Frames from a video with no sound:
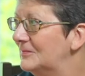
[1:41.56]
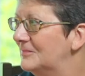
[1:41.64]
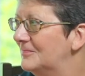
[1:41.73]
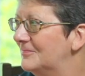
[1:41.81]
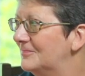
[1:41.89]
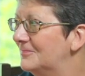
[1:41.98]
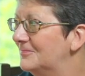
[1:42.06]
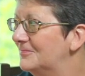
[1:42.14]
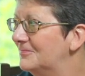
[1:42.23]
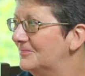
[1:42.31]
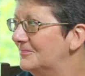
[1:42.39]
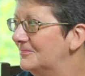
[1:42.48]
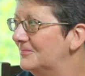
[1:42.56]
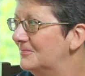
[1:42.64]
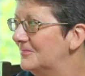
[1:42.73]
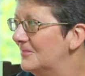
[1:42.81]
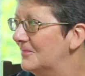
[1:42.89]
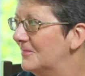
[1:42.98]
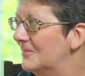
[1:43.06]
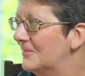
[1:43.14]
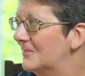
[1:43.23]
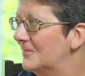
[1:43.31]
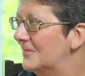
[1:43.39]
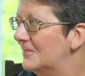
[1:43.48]

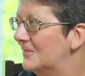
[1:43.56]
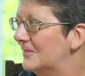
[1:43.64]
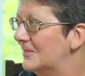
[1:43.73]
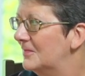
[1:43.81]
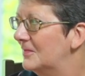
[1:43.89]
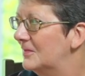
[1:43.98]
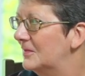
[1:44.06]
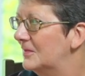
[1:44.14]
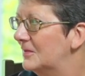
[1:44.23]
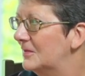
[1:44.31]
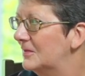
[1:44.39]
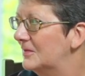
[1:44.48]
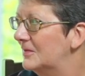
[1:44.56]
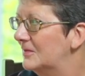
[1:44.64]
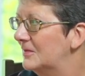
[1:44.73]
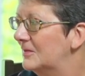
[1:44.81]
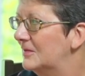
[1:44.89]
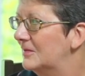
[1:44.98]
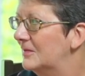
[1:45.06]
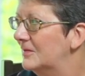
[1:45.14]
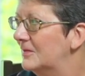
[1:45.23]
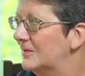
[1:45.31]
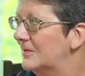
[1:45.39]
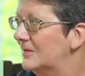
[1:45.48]

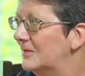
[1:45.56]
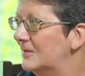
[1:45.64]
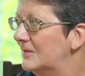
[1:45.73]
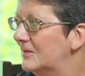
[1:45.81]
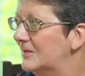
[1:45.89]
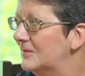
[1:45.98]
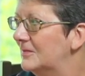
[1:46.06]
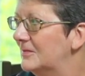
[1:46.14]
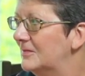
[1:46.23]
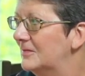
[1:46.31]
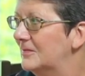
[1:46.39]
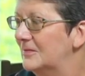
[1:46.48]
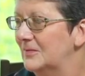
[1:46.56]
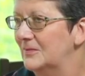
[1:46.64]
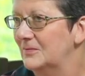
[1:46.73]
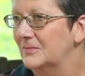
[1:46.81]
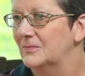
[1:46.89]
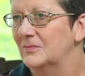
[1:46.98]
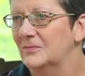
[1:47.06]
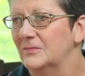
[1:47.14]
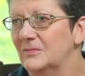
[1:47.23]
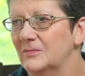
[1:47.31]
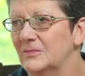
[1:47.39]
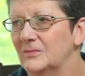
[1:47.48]

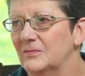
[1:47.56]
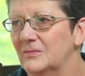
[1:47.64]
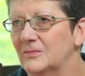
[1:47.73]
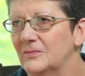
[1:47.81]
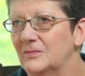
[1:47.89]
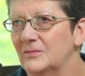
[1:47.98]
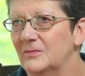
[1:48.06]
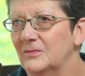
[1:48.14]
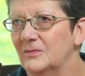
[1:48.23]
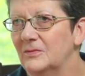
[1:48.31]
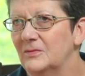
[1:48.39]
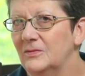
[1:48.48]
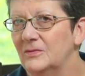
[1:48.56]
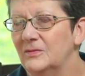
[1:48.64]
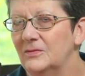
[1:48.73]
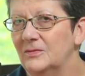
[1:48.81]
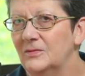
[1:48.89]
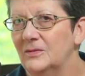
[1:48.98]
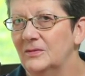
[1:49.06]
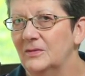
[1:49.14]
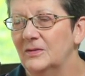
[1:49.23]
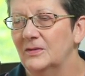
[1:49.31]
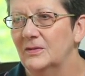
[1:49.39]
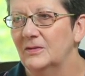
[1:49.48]

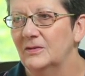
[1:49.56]
This person isn't speaking.